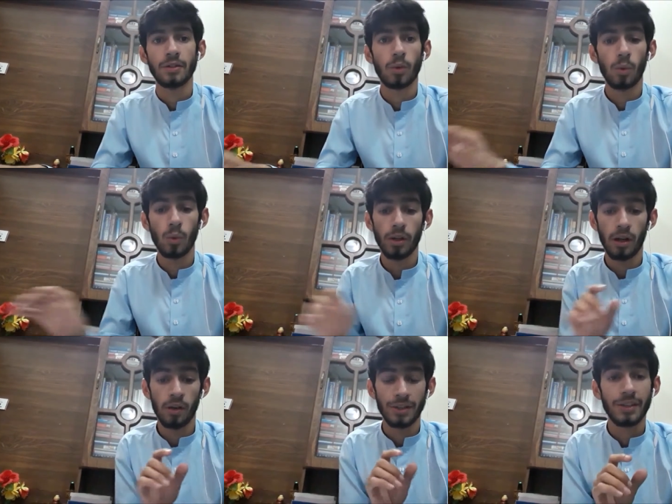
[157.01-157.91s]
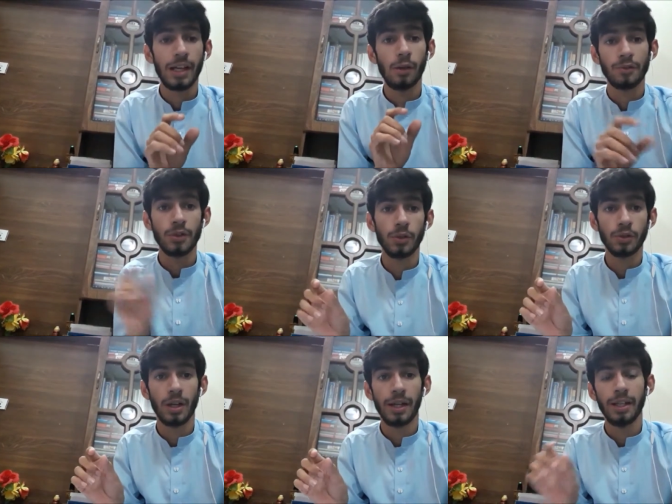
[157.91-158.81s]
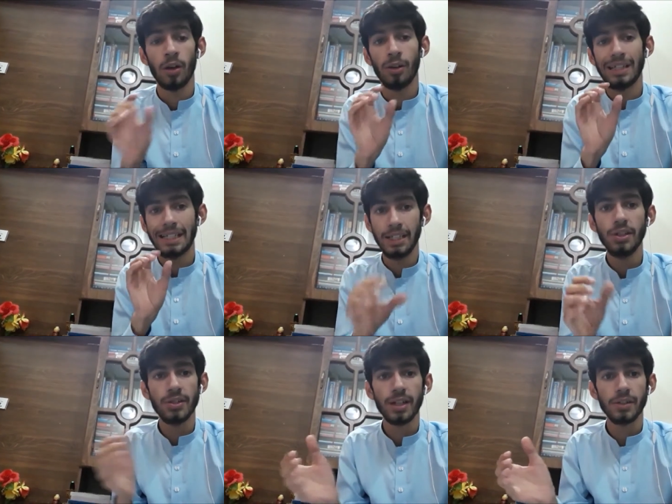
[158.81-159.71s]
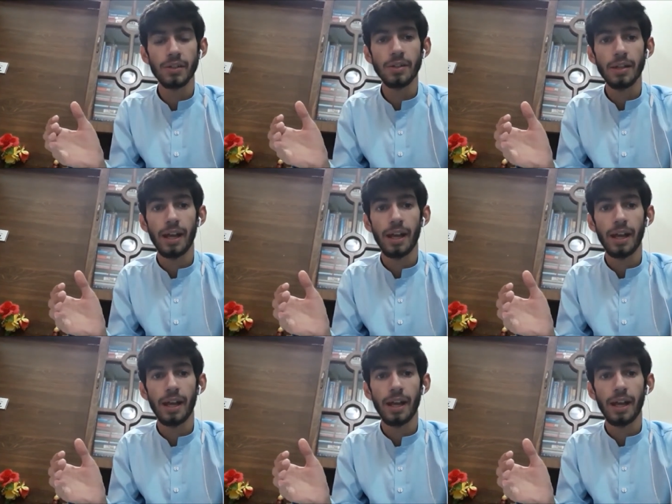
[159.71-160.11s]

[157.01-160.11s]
scored on a scale of 0 to 9 on each section